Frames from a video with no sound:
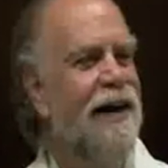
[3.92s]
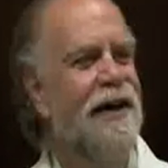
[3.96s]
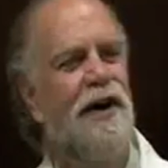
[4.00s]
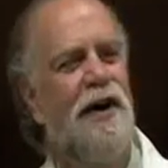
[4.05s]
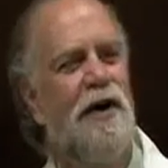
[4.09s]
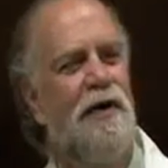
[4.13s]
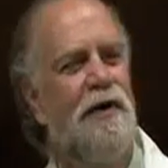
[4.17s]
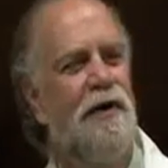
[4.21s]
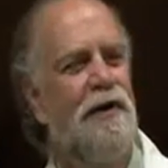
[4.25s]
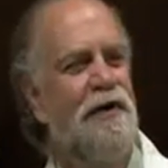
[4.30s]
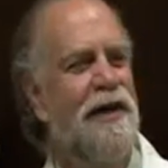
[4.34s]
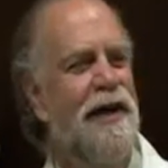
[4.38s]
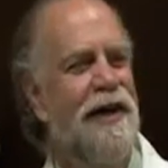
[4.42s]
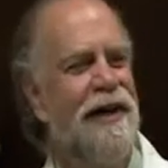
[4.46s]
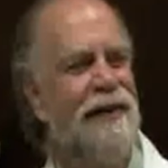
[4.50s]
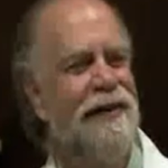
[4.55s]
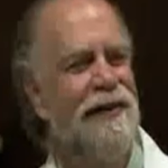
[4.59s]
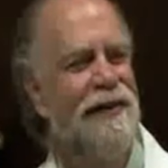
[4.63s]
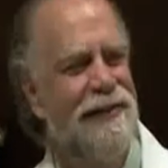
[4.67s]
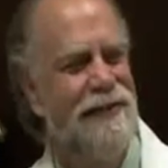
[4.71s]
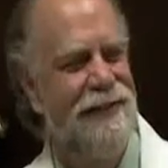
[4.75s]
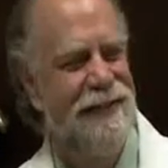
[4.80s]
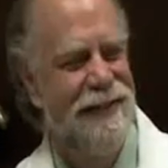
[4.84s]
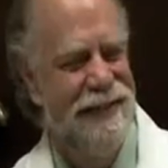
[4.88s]
I know, we'll
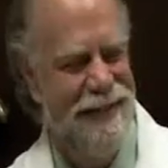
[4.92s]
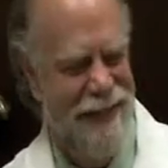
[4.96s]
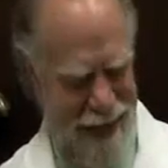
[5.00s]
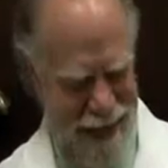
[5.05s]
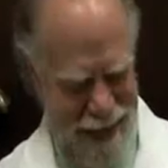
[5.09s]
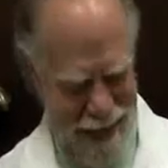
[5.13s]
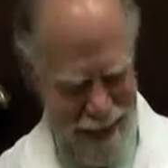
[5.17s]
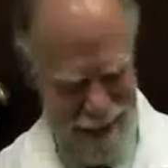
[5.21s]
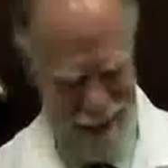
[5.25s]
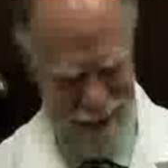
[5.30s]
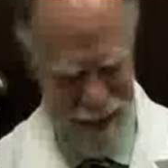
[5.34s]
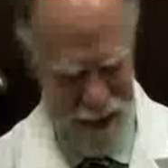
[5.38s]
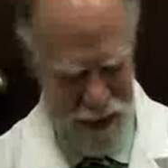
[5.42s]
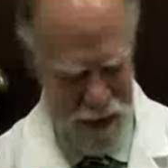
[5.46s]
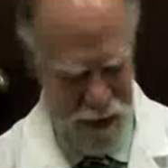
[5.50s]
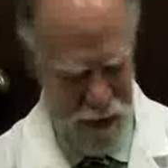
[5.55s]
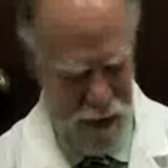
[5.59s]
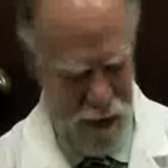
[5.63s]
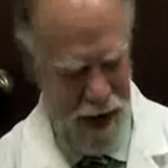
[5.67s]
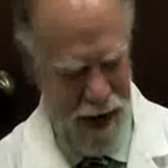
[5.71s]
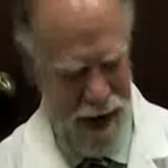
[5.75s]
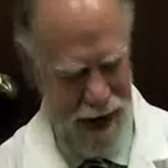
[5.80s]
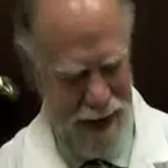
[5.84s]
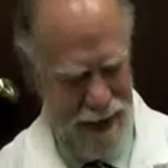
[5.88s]
take multiple takes,
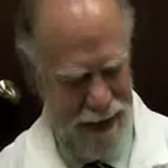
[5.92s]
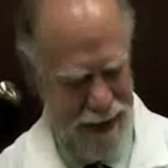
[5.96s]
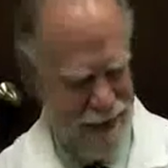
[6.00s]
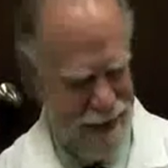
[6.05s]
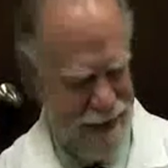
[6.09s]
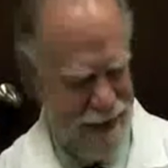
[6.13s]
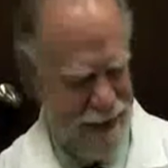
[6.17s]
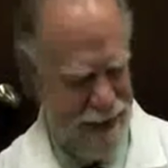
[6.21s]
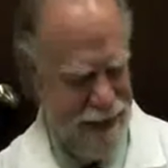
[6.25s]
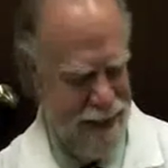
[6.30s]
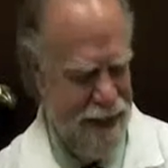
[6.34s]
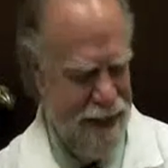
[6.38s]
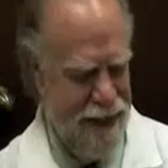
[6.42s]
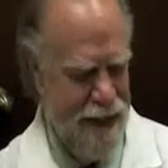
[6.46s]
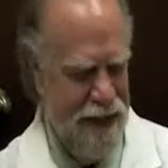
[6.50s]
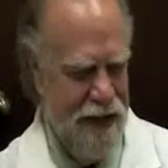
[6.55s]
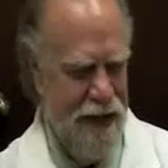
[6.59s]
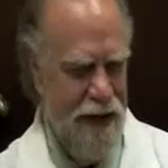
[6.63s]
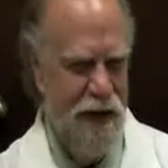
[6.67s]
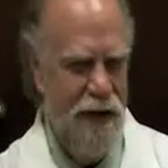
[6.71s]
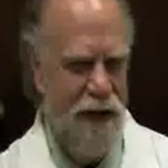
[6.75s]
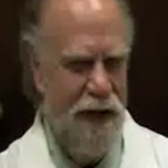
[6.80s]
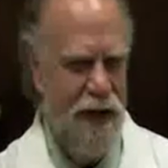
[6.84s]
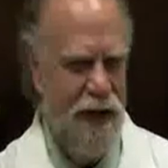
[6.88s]
that's right.
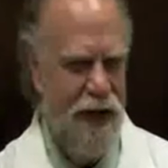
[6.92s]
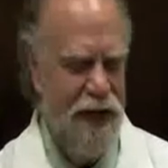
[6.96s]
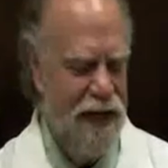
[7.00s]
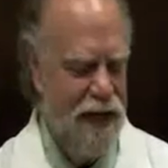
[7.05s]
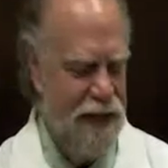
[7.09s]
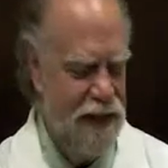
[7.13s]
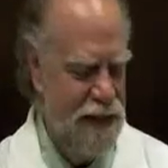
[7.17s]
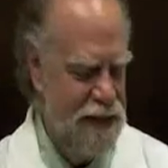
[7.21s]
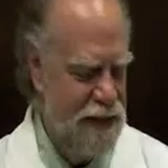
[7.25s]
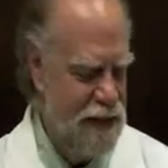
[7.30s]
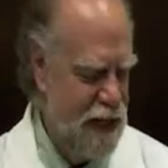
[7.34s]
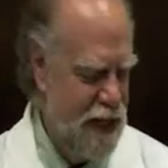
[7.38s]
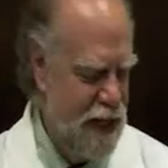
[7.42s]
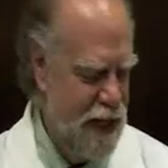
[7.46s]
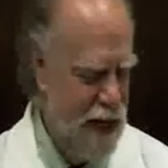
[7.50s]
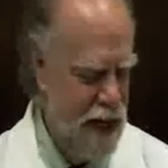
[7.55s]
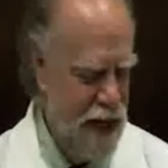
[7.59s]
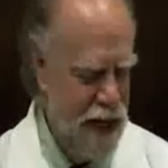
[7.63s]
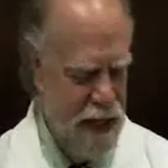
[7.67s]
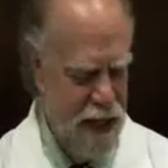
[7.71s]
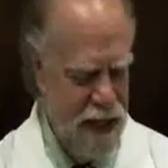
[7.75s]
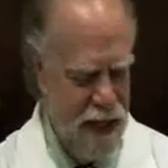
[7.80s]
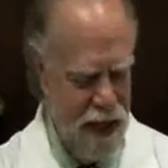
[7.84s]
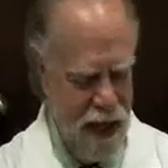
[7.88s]
Okay.
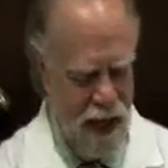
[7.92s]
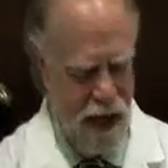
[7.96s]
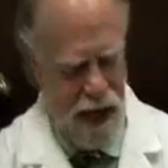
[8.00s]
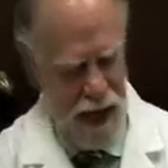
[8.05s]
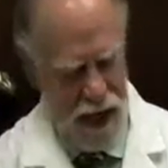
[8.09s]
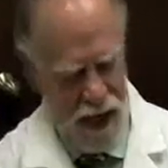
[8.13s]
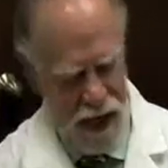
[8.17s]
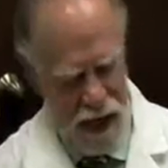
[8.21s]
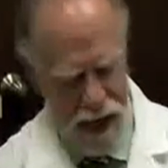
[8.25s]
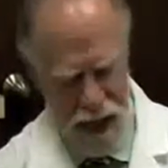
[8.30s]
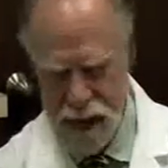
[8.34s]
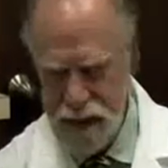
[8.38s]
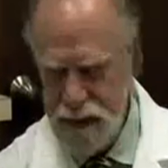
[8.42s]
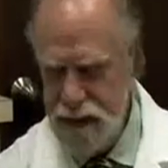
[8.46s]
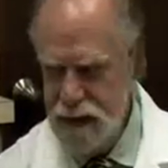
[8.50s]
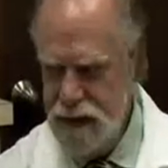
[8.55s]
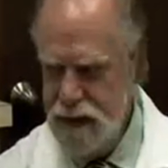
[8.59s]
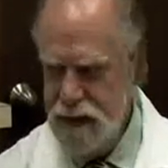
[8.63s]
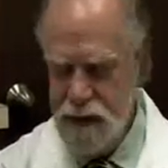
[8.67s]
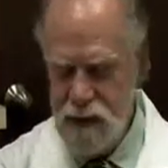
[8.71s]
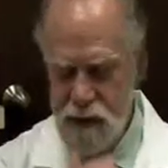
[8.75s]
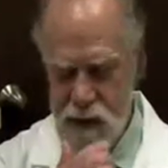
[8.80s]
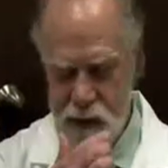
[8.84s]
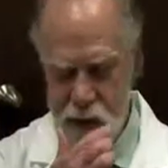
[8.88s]
All
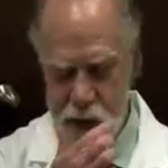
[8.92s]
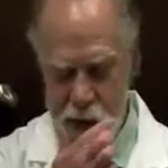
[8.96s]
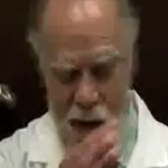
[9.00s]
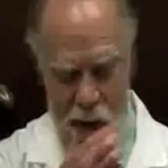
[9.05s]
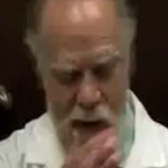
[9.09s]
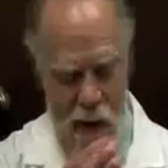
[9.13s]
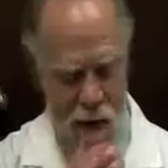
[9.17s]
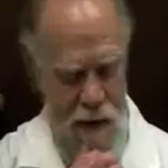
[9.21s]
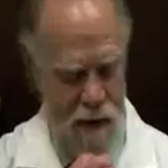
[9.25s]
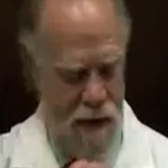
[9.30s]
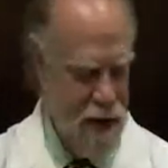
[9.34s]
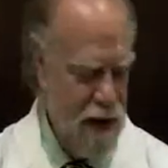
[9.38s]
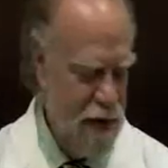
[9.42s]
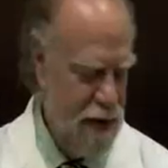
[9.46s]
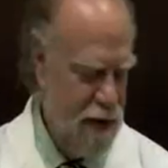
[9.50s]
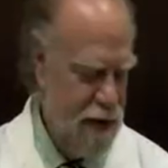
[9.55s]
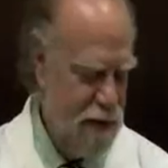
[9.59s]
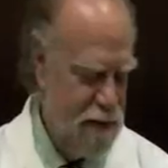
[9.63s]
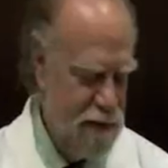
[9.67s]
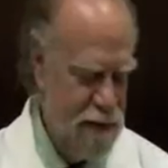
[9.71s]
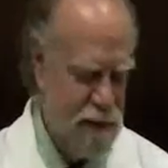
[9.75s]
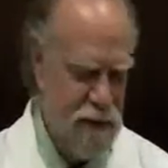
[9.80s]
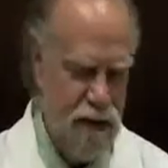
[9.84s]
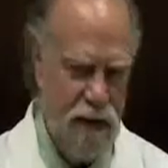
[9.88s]

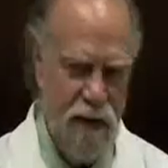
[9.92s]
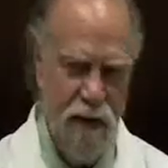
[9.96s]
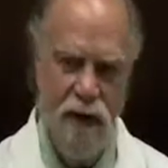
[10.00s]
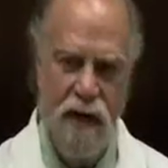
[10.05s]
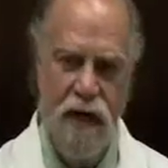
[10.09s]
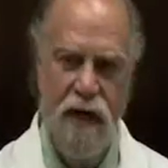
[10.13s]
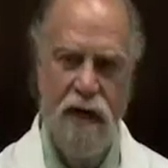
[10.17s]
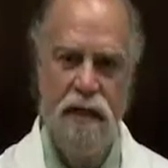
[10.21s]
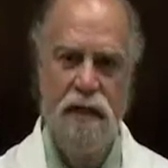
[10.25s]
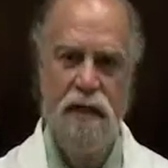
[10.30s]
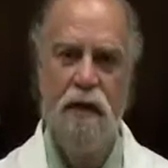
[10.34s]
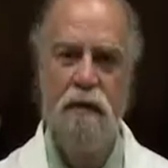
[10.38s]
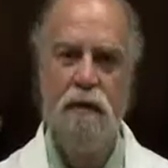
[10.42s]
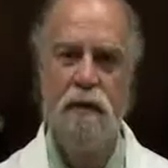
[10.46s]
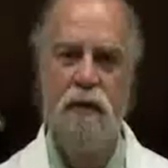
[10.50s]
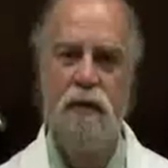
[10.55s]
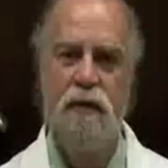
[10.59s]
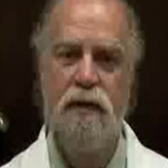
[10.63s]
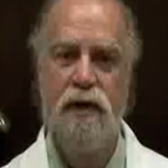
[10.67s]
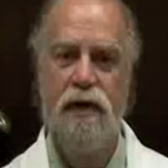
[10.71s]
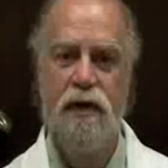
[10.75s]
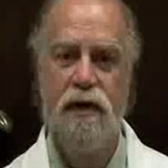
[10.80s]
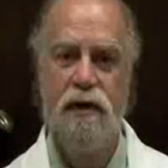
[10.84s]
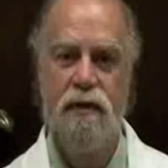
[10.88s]
right, tell
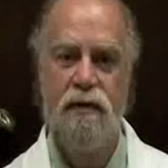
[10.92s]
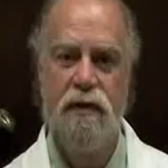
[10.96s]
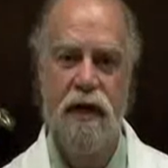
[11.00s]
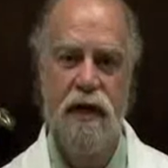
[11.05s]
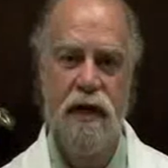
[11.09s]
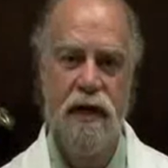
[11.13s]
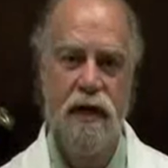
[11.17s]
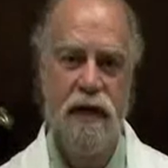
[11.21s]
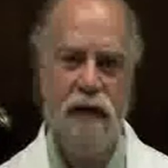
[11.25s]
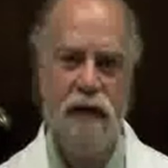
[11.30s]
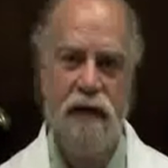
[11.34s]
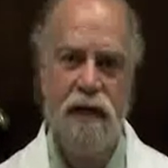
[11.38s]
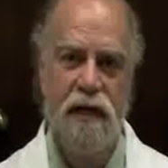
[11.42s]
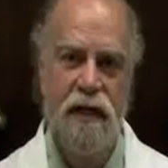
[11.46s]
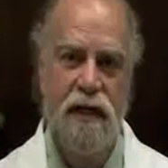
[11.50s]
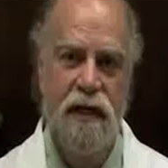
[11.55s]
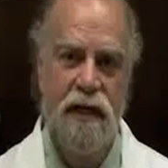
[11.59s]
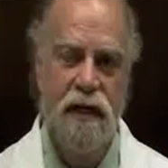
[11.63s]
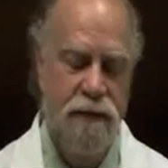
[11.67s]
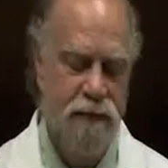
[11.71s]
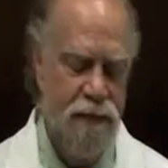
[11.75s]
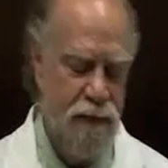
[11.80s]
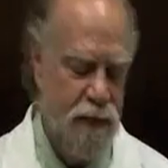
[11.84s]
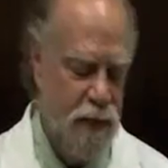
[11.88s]
me when you're ready, I'm
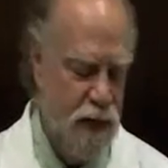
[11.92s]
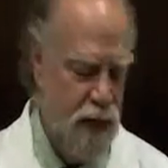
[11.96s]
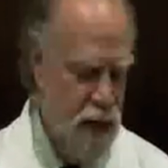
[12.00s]
waiting.